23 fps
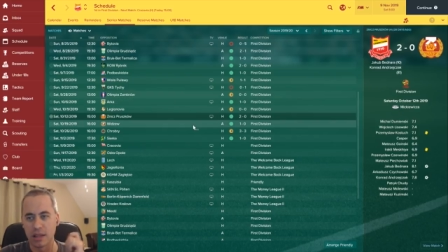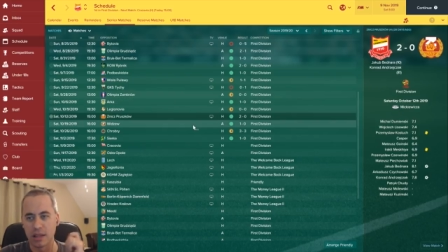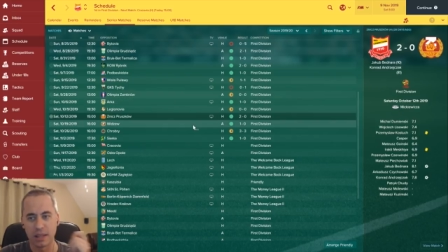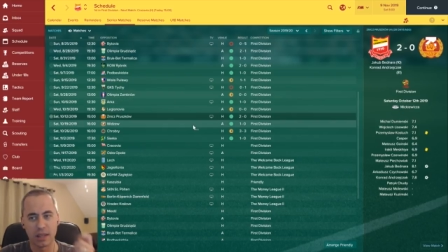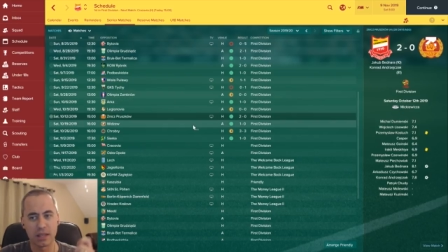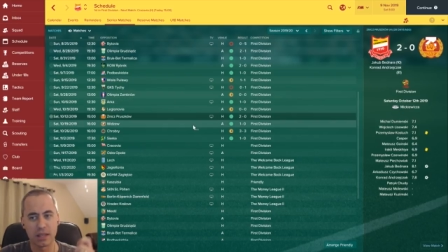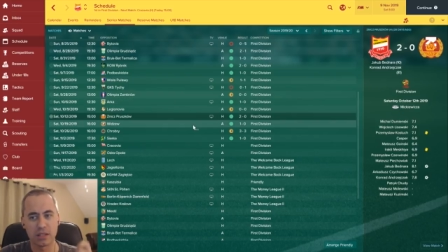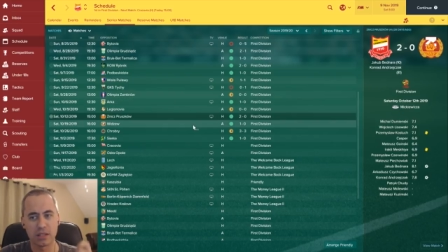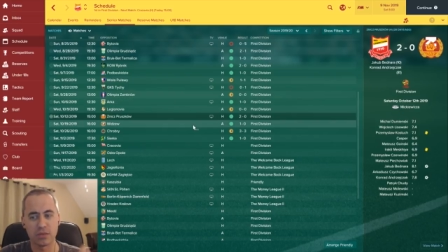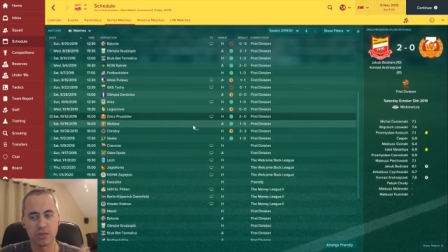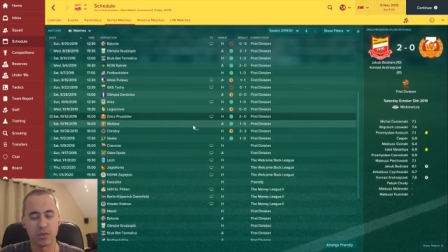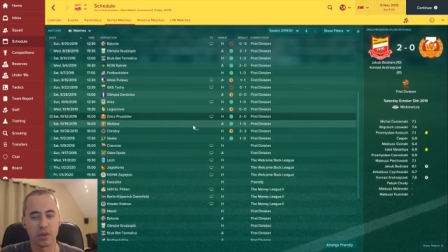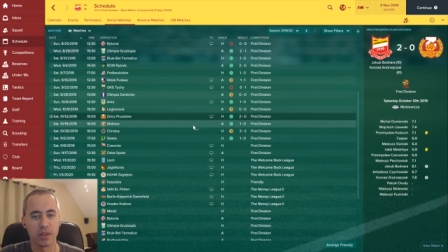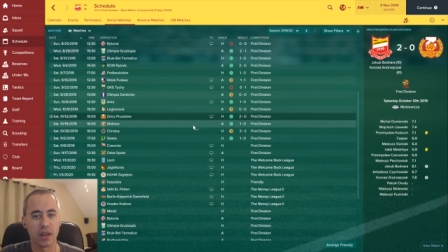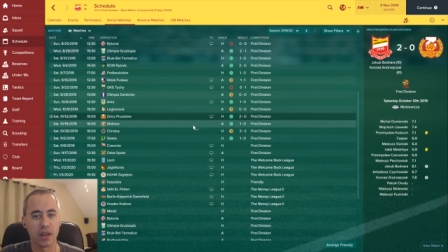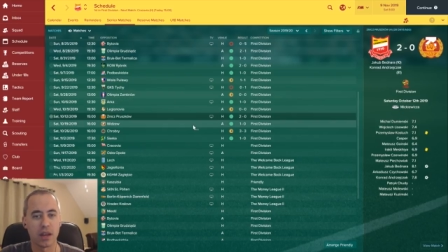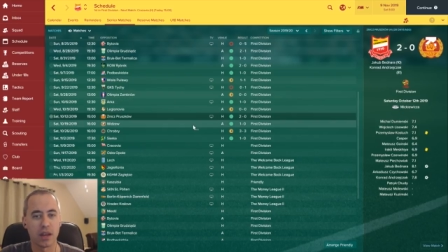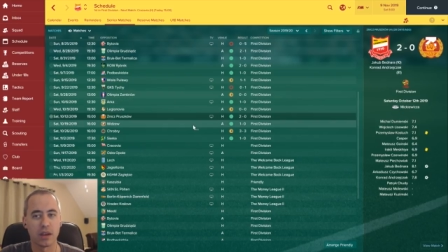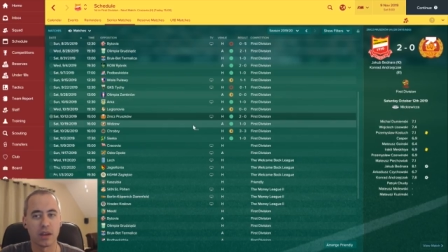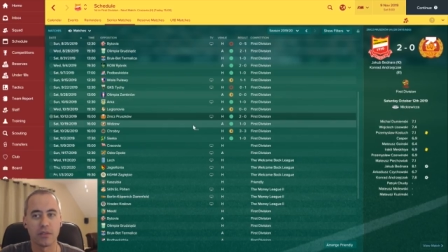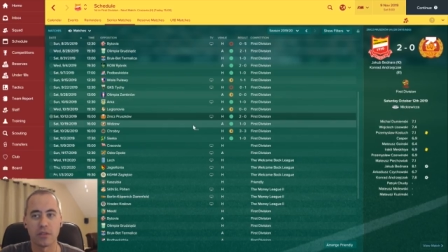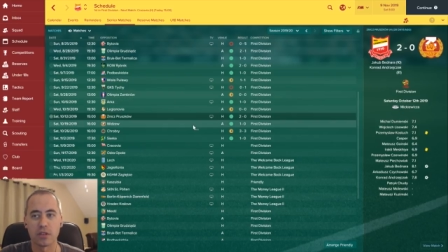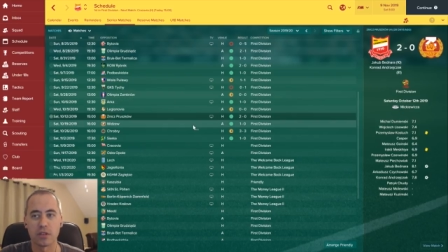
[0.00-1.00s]
gets one in the
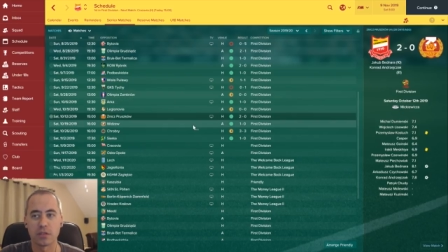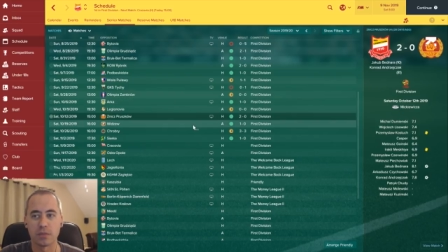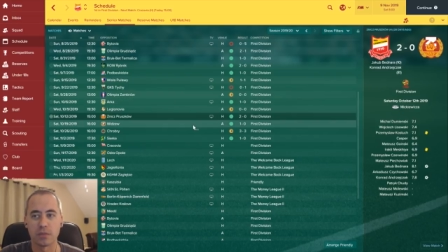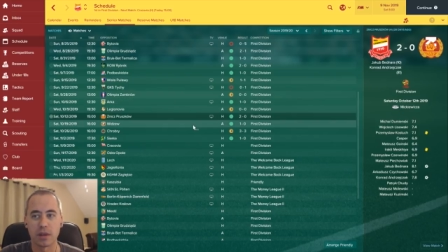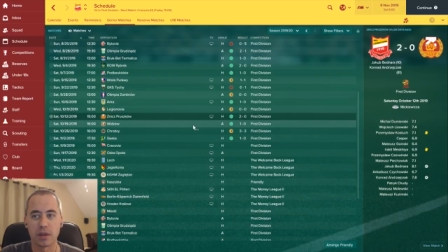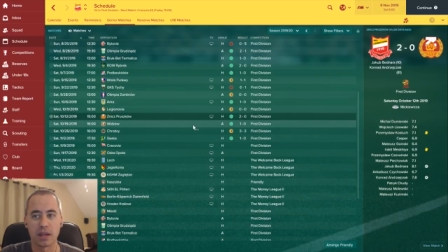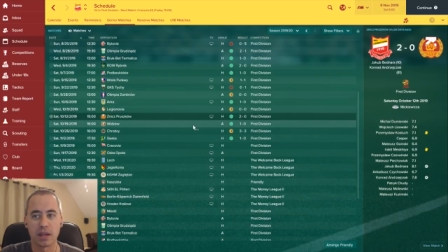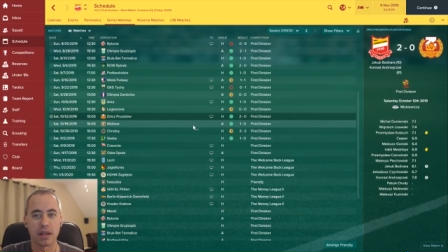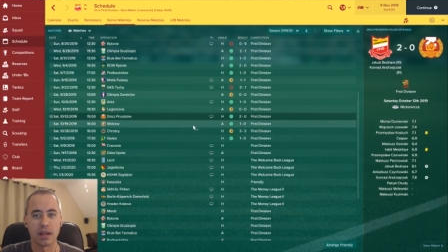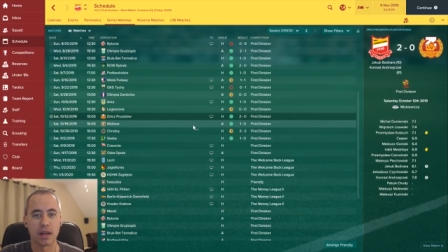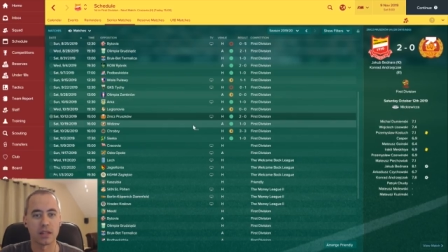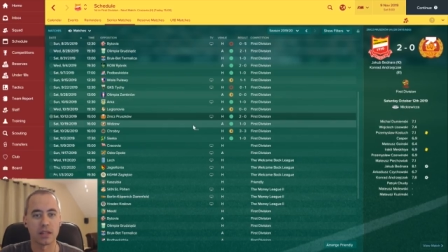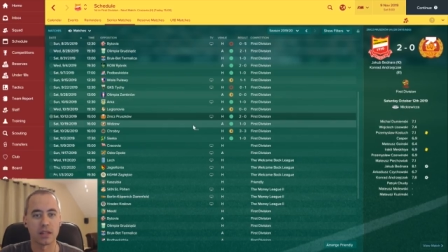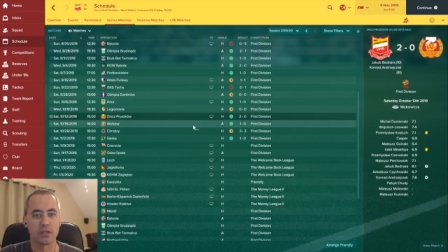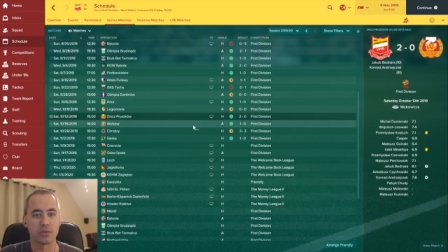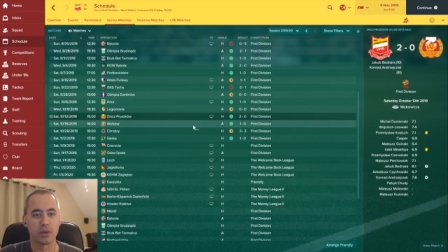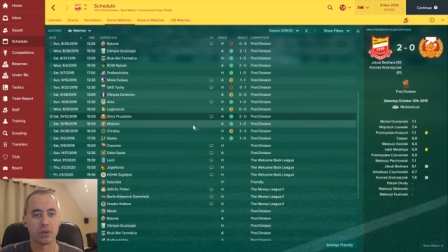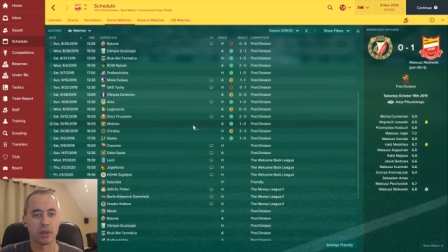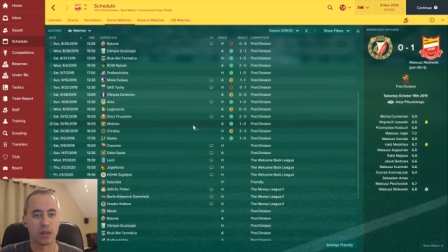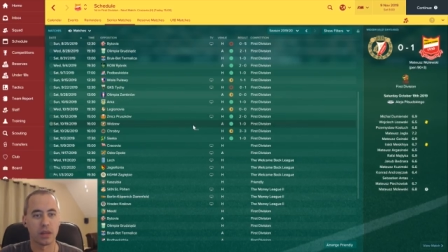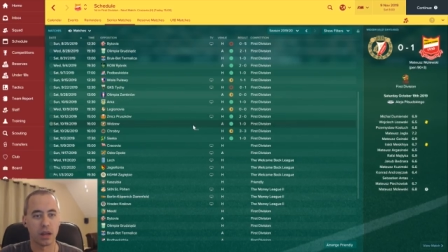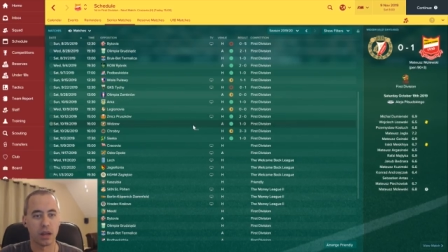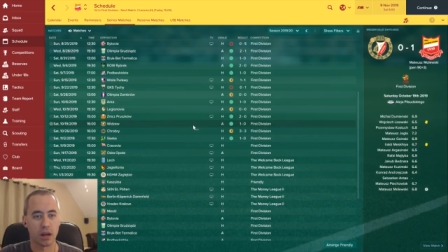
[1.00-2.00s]
eighty-first minute. Nice
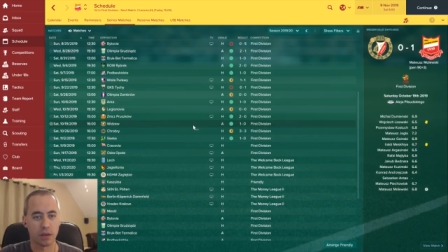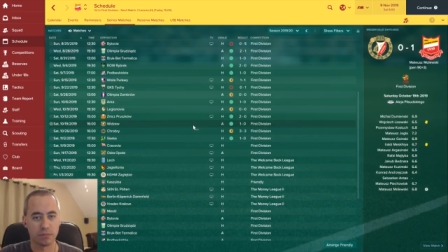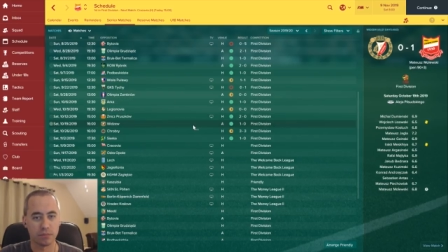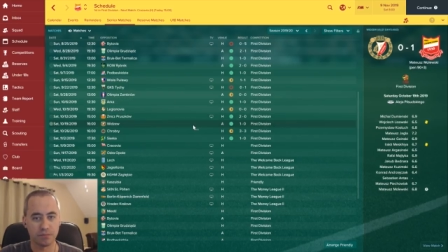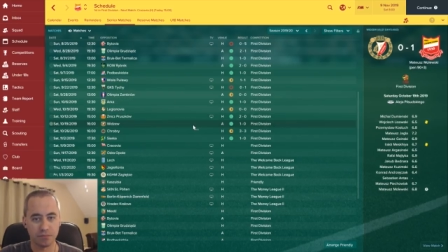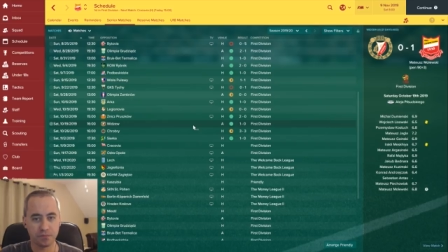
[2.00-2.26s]
win there.